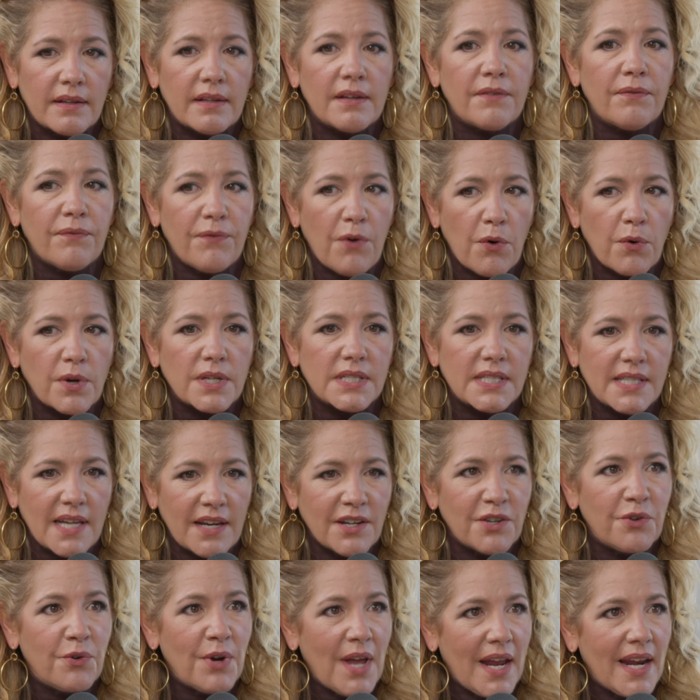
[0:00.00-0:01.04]
focused on
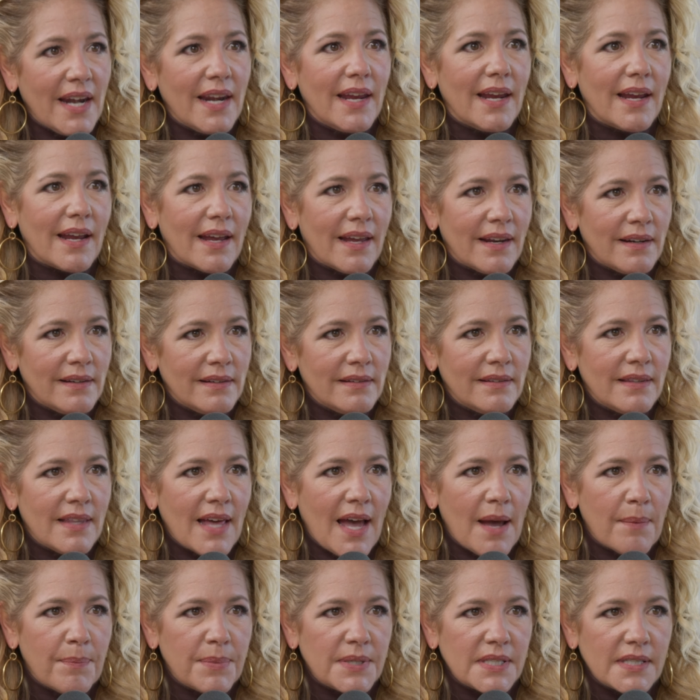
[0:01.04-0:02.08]
uniting, and the
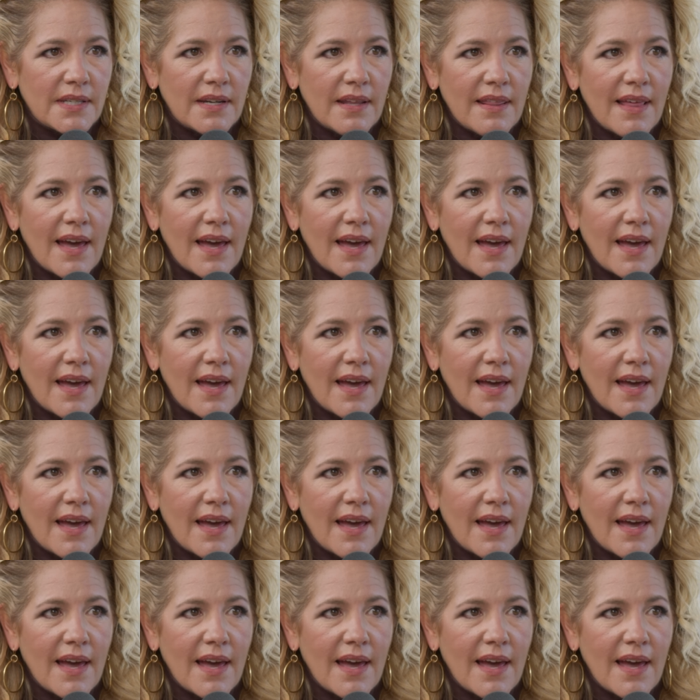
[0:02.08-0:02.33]
opposite of